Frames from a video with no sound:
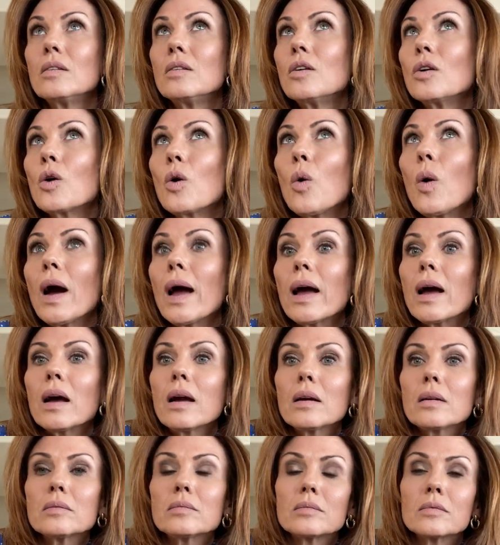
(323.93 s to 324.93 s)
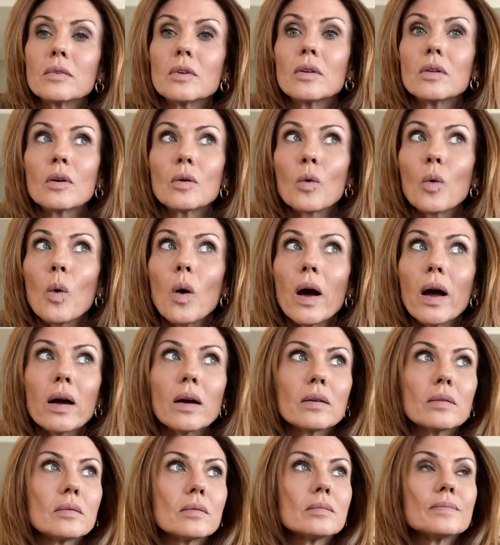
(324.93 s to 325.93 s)
Lequois, the
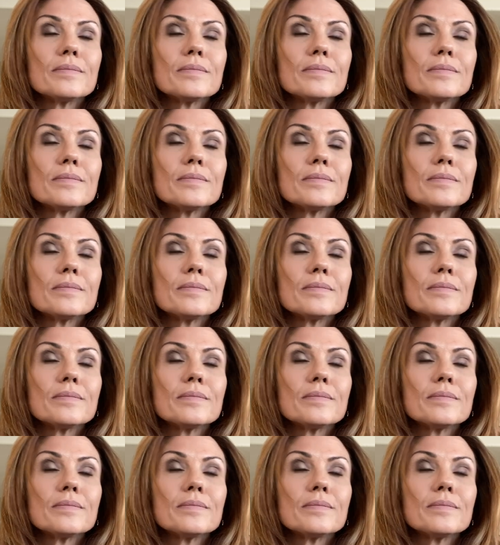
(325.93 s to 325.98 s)
Lequois.